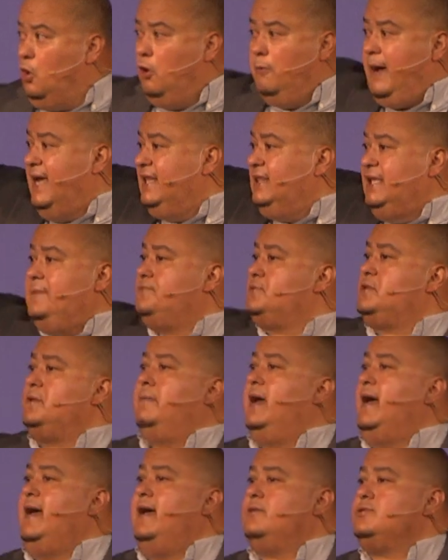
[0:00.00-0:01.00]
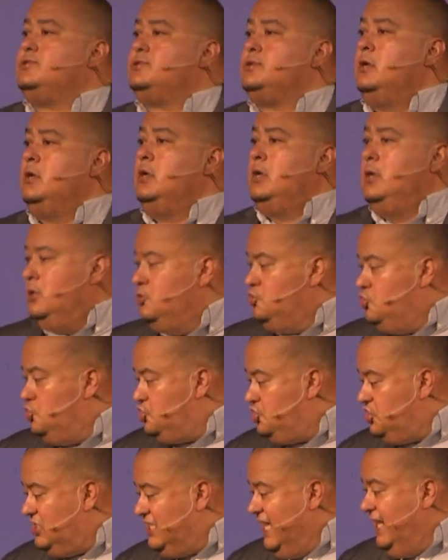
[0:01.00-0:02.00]
by leaps and bounds, just
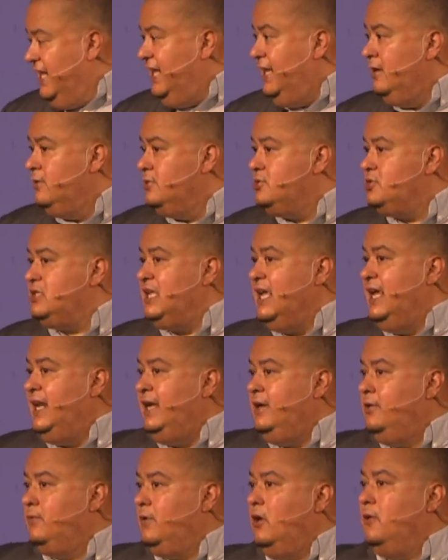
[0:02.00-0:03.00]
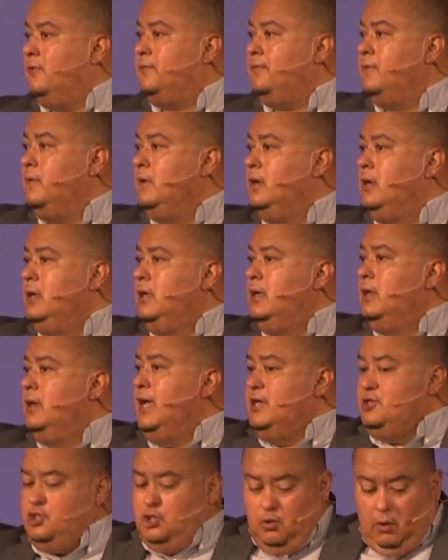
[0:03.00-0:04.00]
steady, steady growth
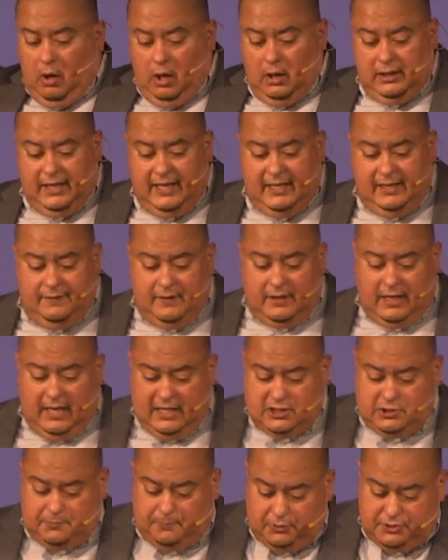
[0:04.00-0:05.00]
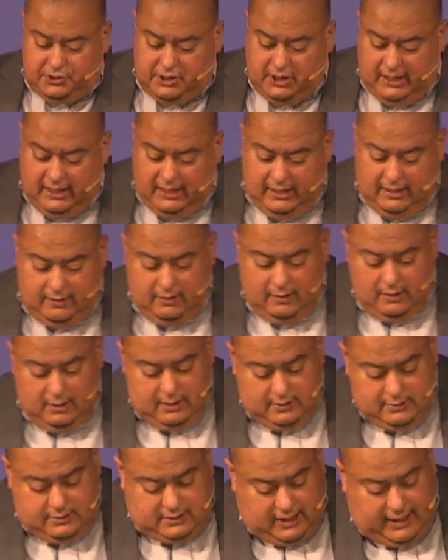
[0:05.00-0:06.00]
as you are letting the gospel seed
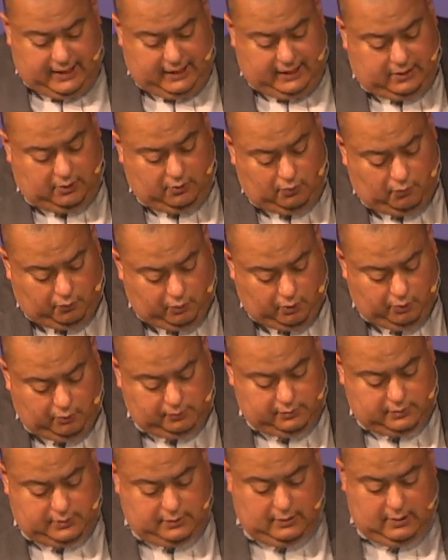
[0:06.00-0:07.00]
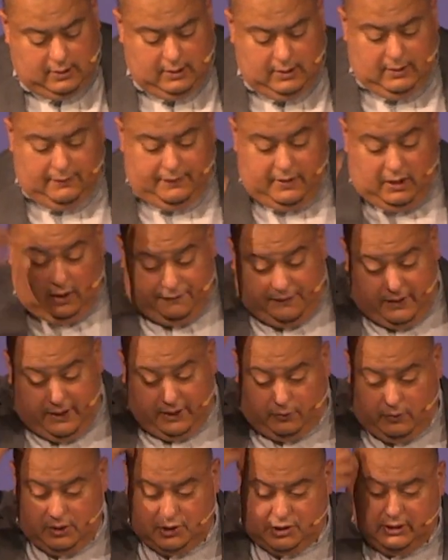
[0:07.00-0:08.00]
take root. The authentic
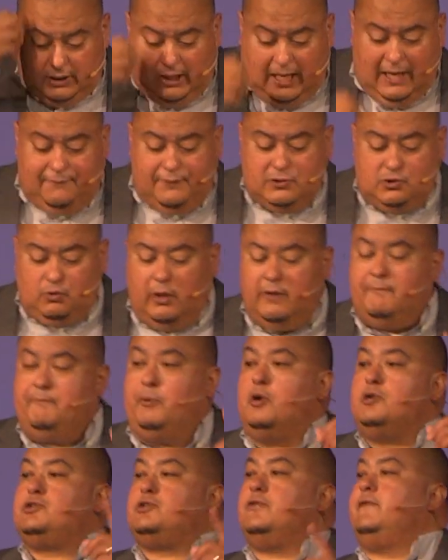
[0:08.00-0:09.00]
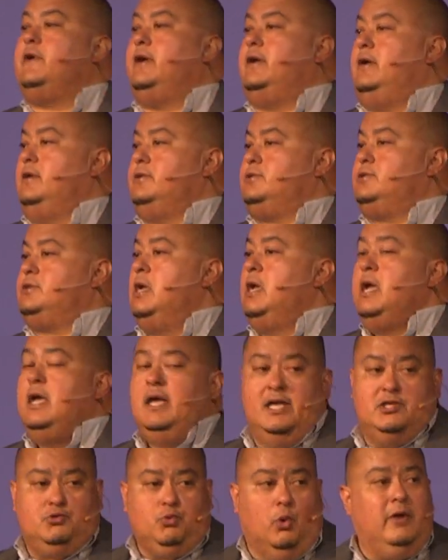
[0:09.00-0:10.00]
Christian life is one of perseverance,
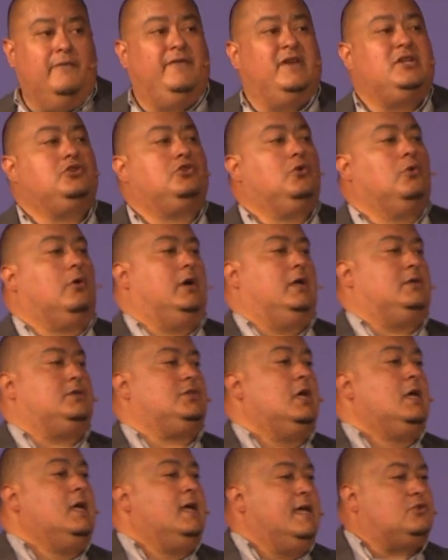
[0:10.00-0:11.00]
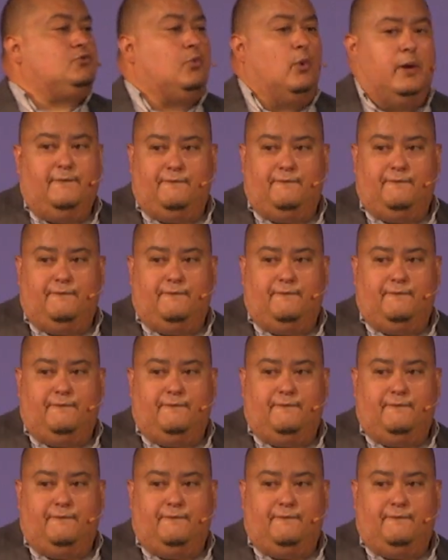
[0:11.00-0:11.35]
it's one of endurance, it's one of